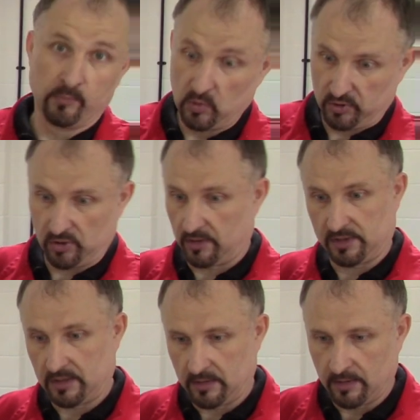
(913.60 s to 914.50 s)
more
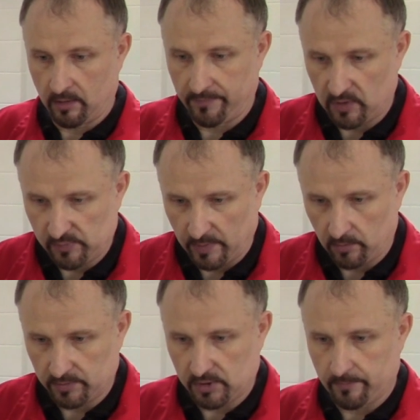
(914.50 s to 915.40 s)
shots of, the, of those
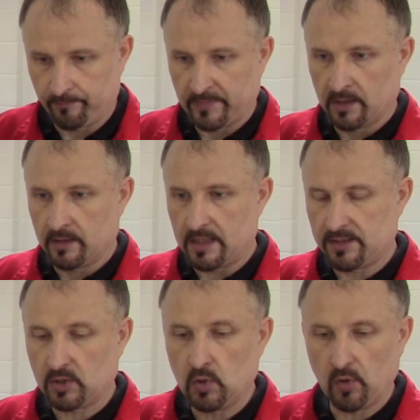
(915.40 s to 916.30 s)
bolts. There's
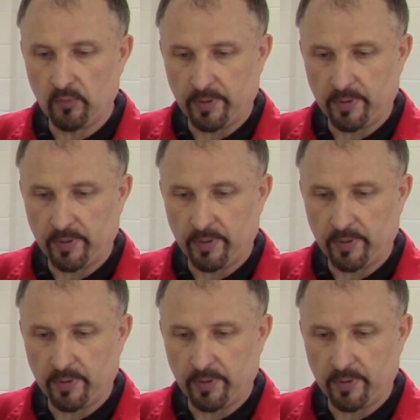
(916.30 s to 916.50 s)
the coolant